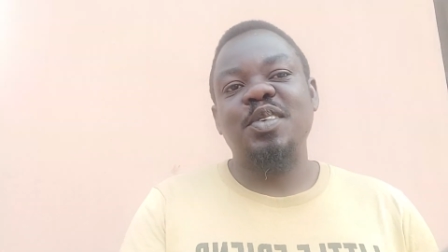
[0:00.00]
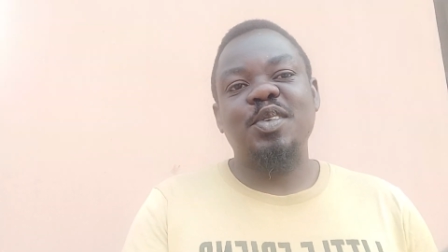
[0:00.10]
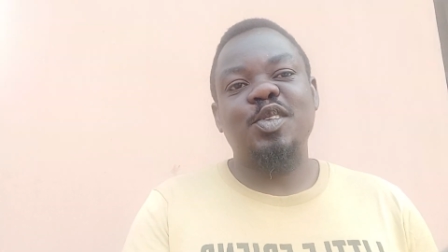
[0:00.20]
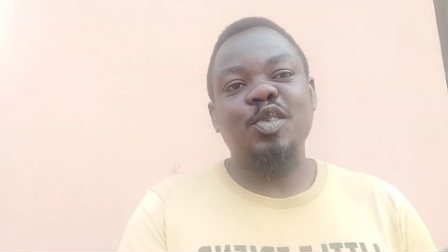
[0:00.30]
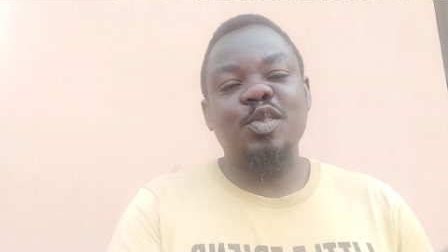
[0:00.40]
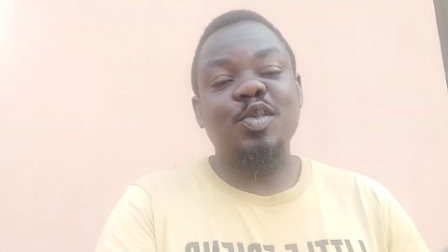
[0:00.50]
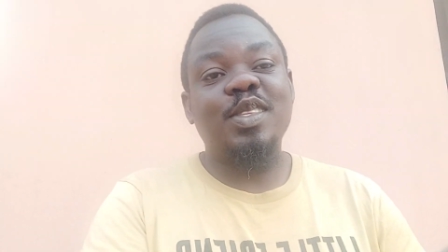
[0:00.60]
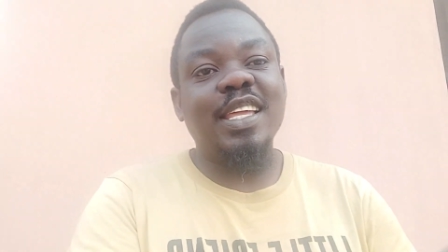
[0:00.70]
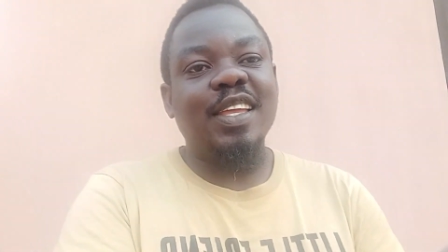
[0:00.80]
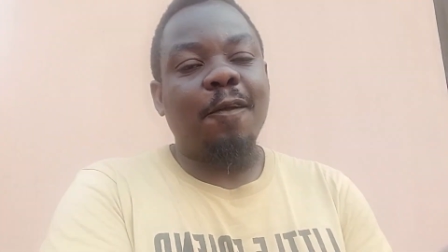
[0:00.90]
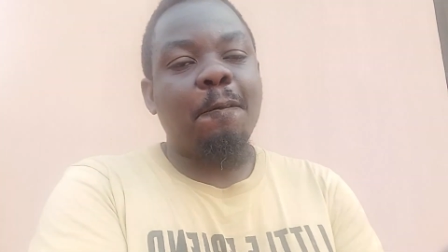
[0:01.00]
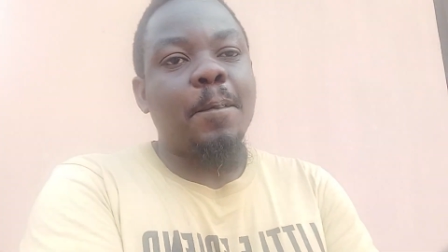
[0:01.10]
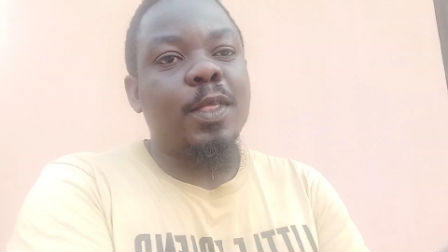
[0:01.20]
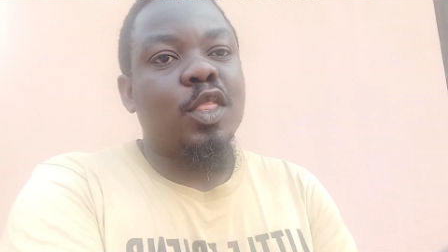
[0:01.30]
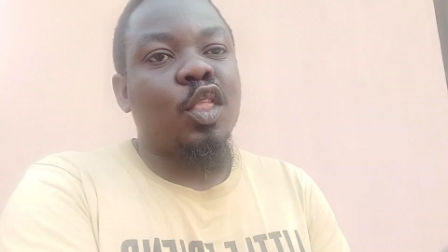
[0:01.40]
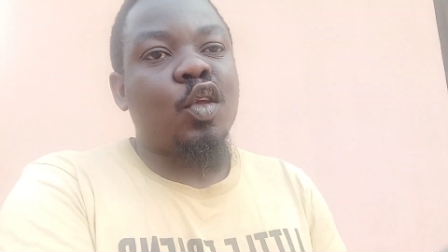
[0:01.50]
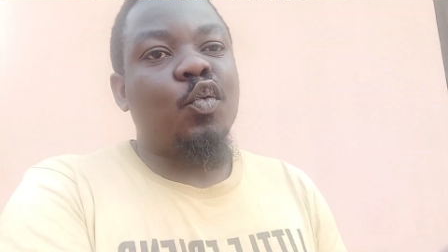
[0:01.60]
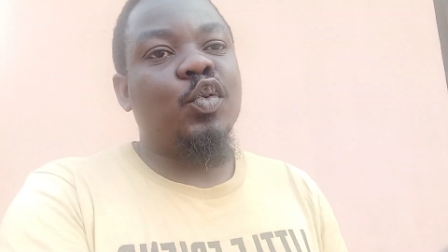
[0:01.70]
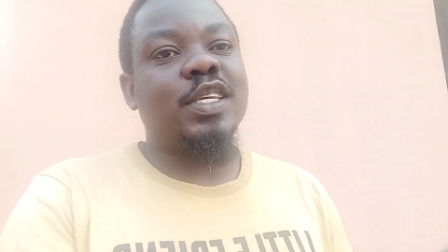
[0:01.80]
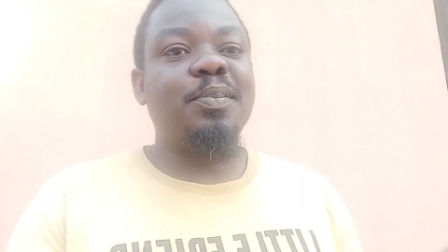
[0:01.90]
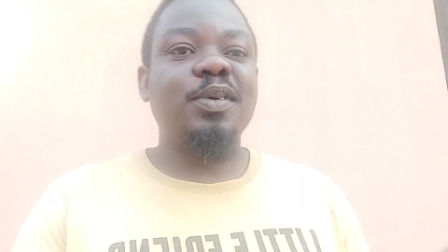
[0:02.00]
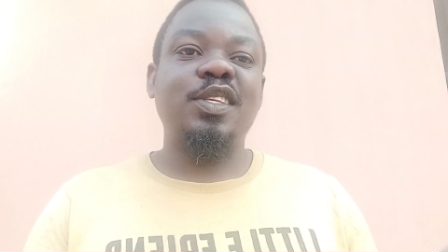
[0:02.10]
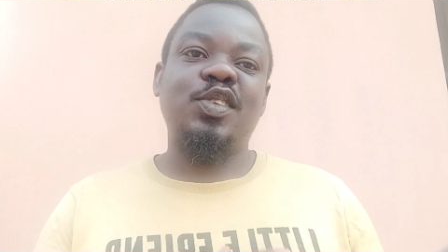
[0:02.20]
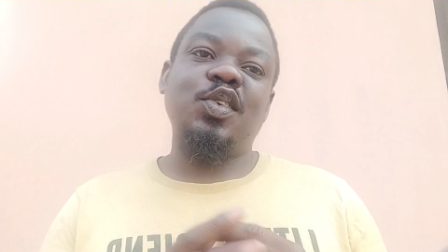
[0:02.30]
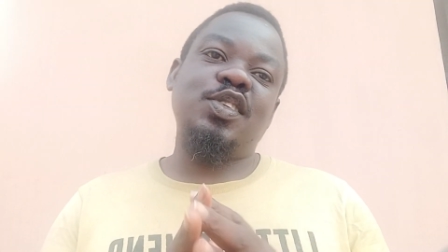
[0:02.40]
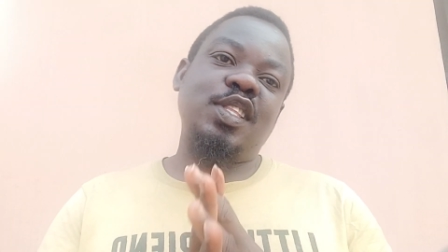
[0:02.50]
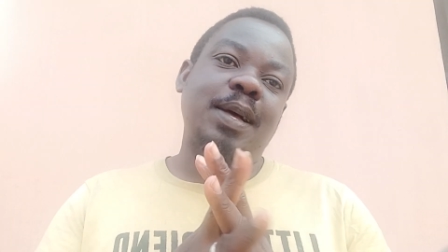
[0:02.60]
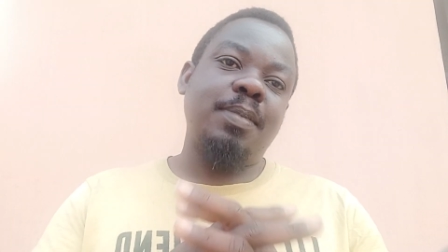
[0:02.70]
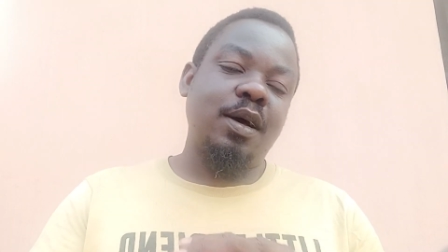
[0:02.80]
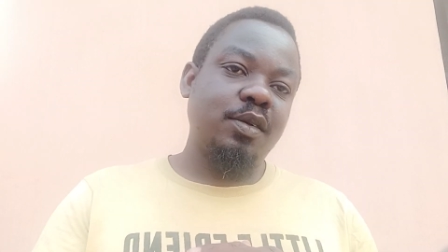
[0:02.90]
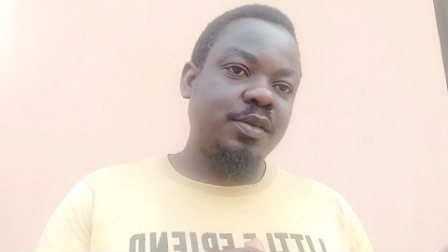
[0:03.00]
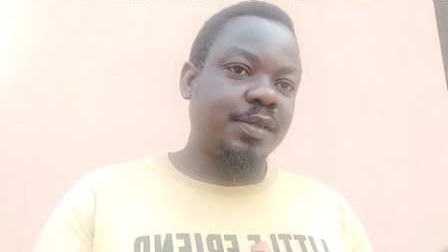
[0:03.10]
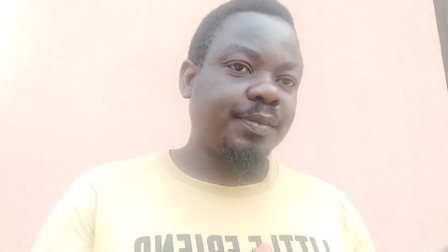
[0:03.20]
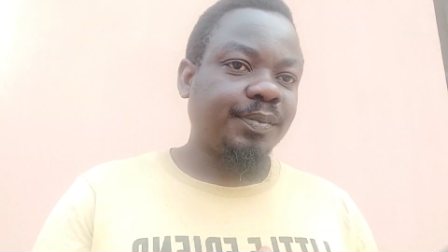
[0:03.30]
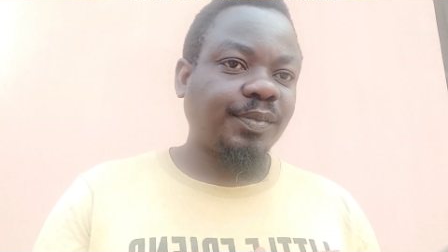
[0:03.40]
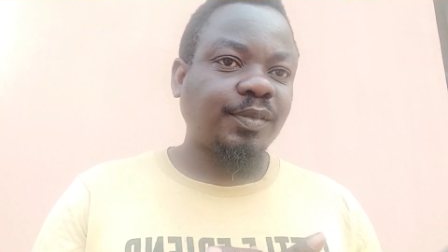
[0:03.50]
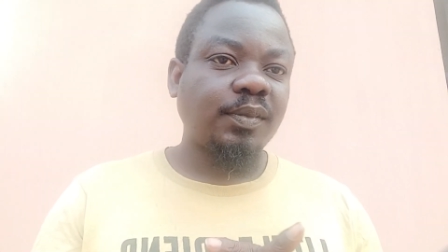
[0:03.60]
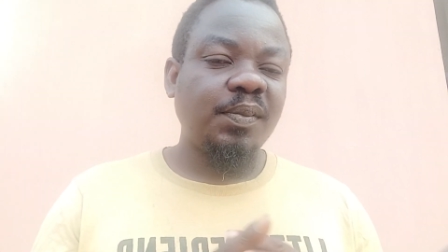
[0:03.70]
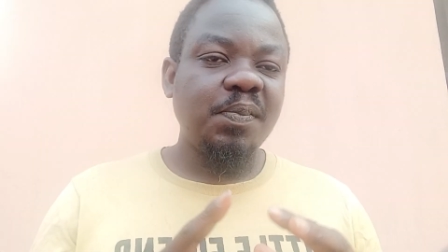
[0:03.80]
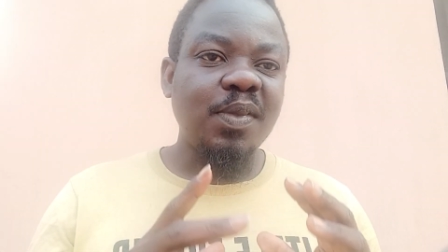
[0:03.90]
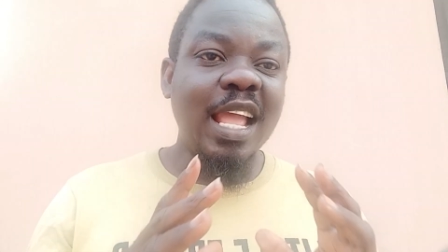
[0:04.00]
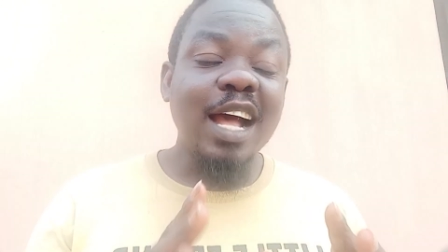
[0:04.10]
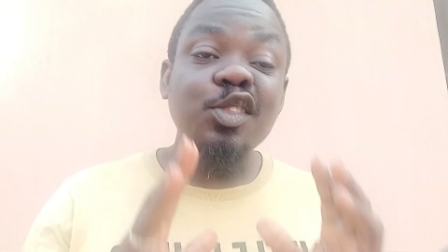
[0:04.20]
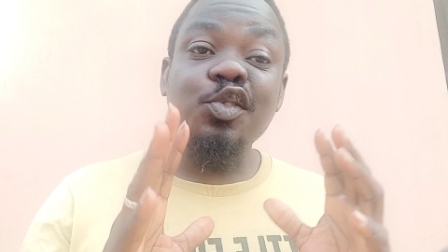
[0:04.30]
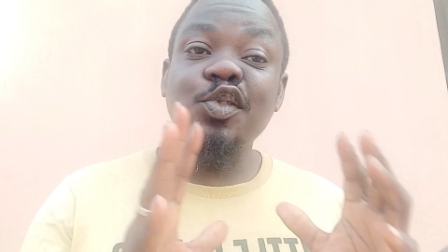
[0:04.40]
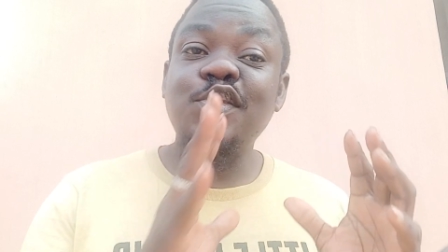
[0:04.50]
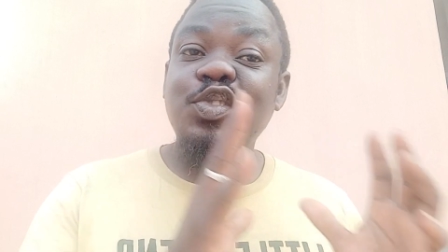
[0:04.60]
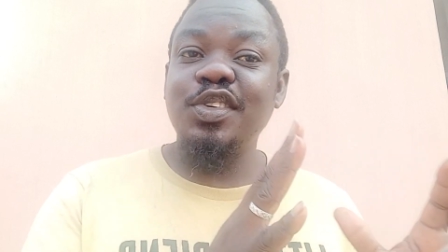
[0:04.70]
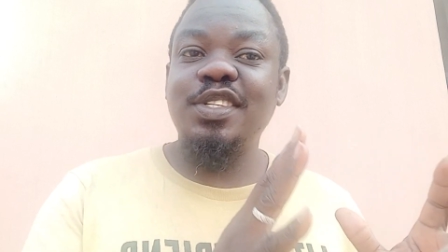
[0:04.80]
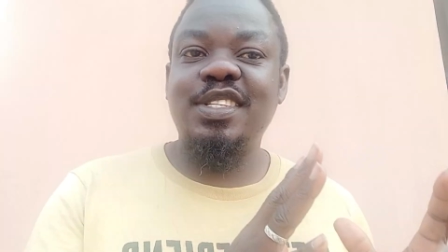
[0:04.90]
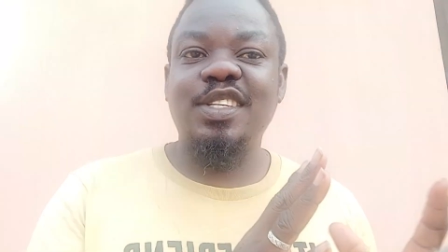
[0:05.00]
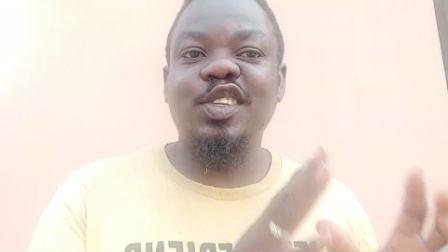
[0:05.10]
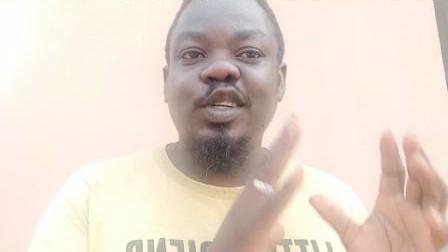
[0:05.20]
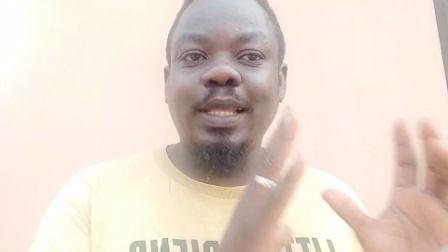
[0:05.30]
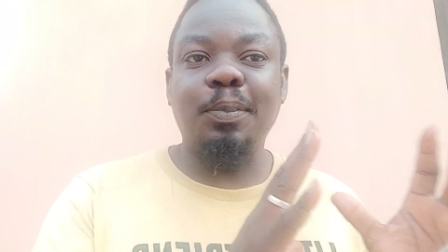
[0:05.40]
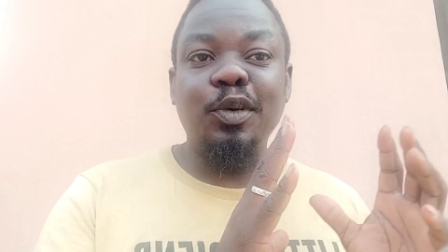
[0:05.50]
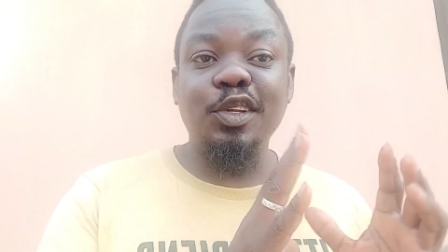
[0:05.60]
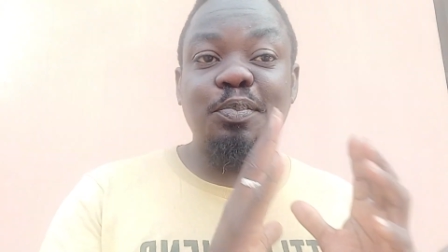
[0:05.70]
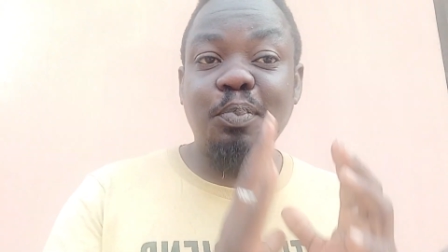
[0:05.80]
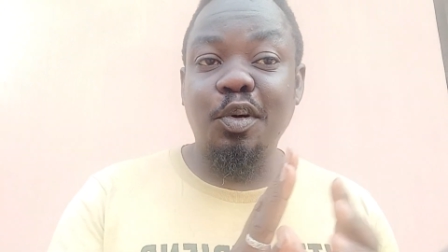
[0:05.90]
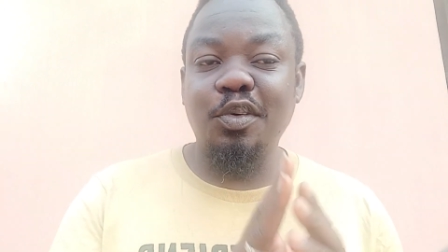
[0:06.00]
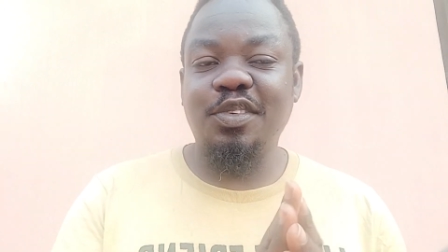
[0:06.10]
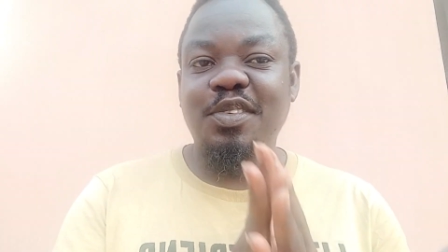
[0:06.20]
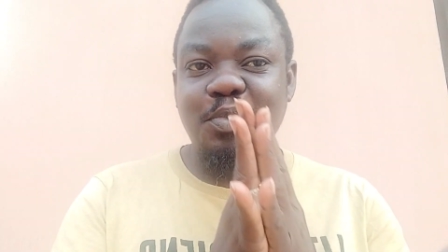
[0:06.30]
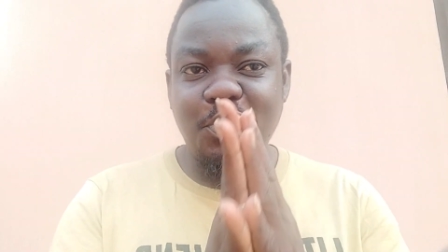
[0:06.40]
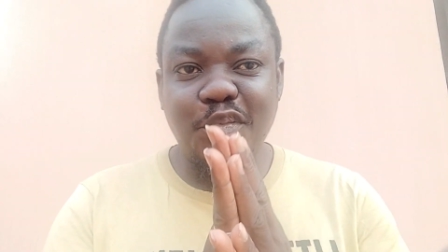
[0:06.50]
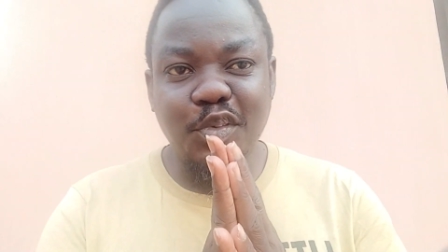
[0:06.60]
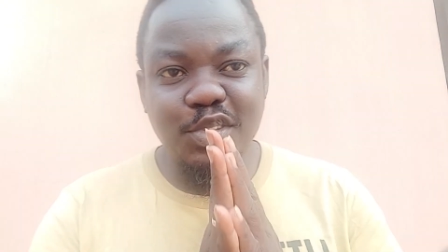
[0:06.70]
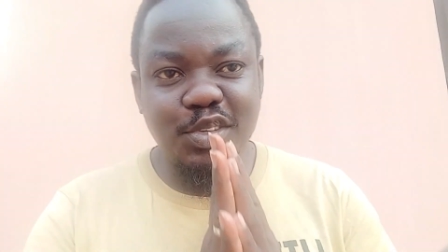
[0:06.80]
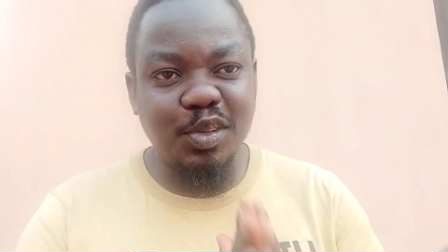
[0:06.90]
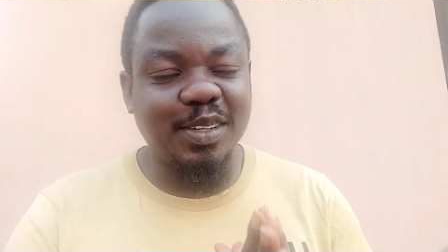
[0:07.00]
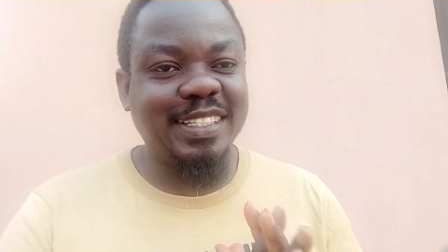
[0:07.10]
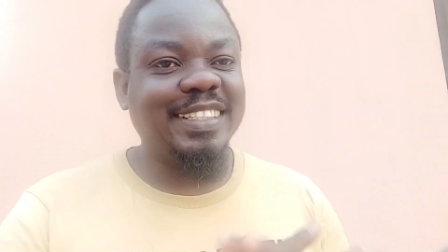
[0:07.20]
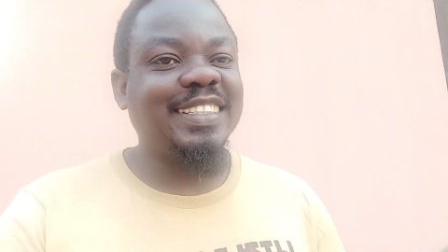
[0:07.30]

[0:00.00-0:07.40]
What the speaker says: So today, we shall be discussing about how do you treat your tapolin pond before stocking?